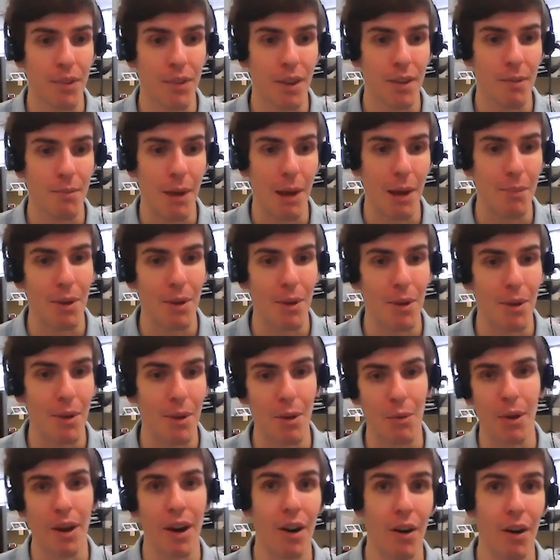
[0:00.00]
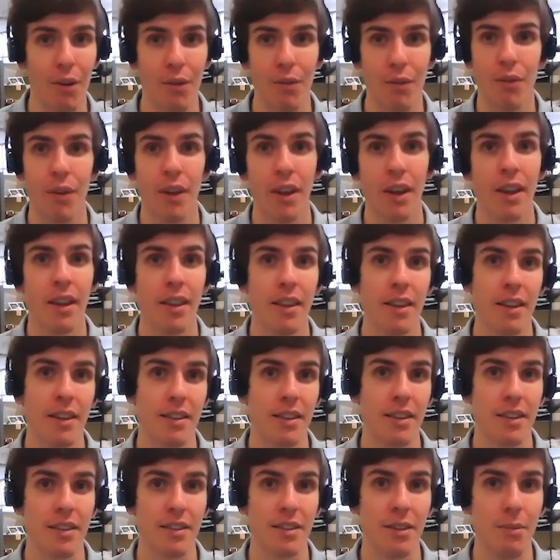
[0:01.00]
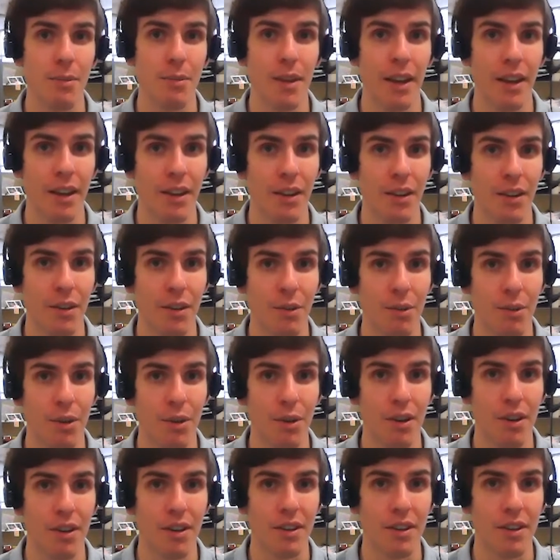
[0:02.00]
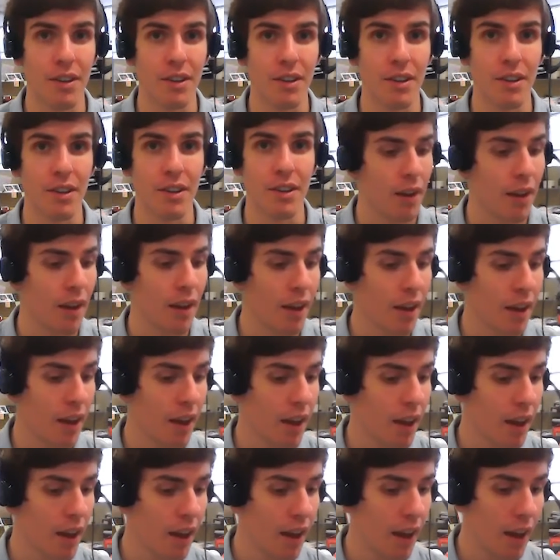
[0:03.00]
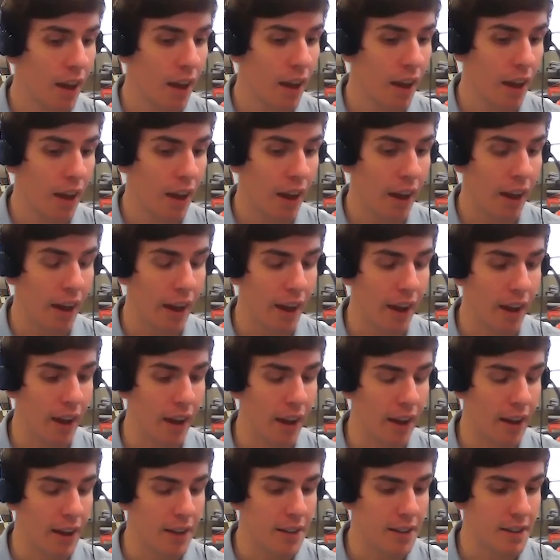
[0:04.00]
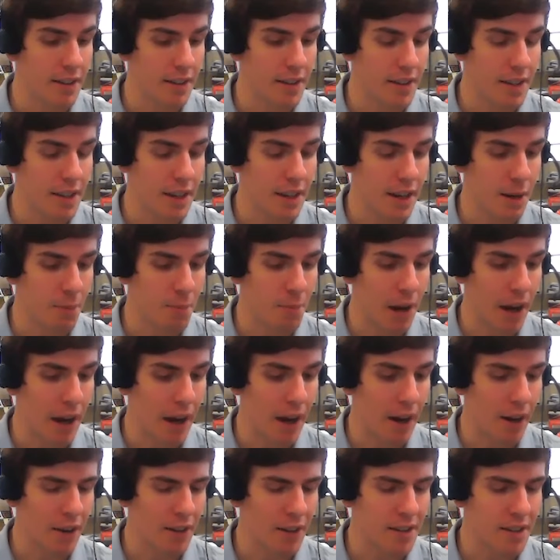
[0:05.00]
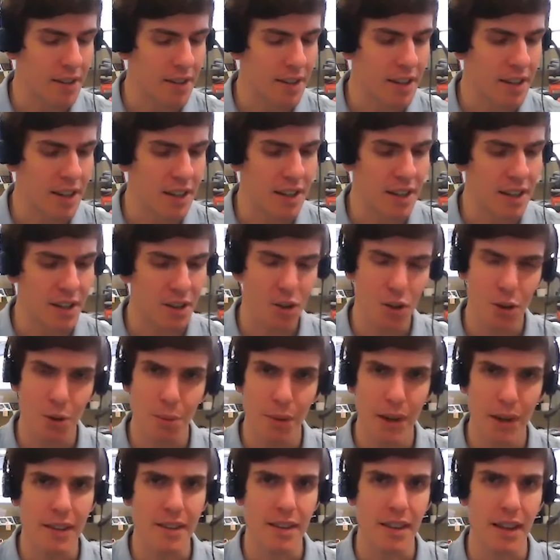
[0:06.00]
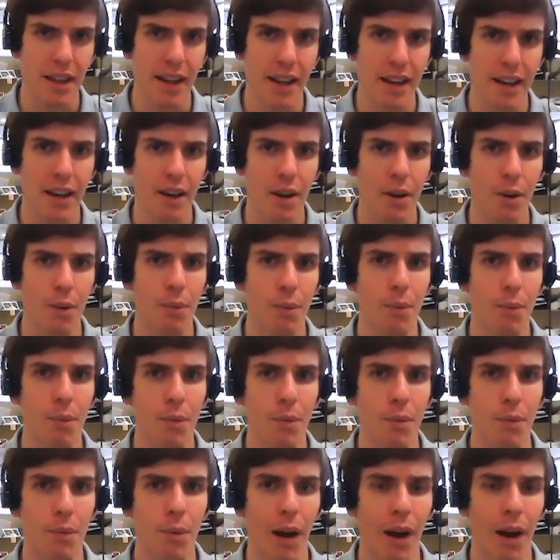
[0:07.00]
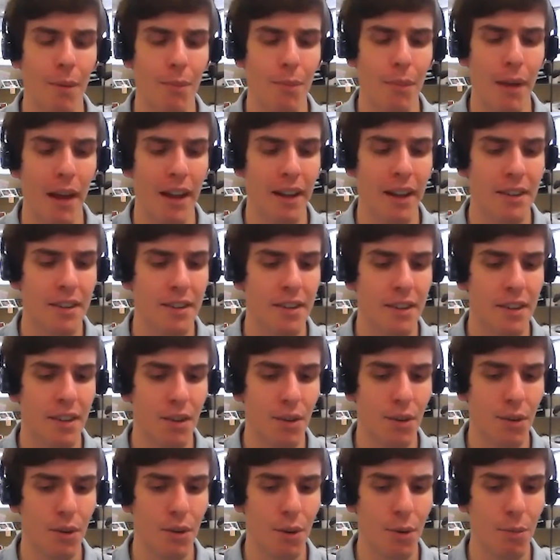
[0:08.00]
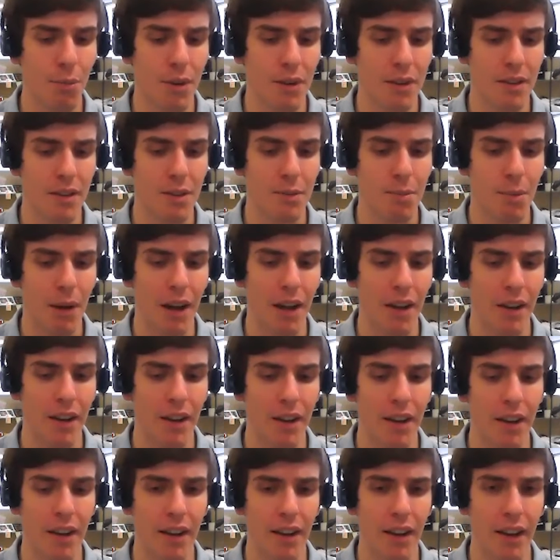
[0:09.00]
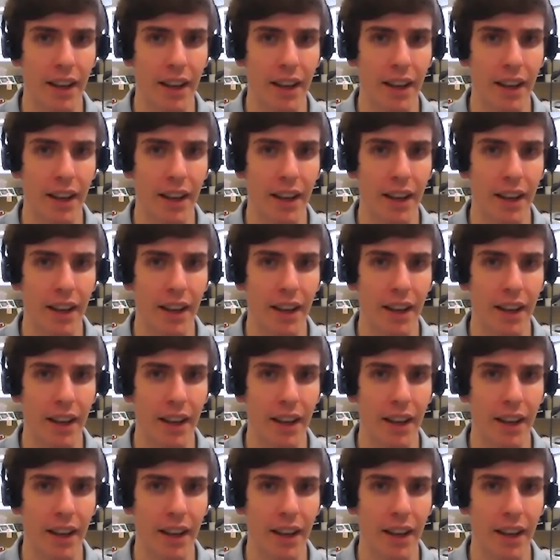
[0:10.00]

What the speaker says: made me aware of the system that you were starting up. And about, I think, 2 weeks later, I met your business partner,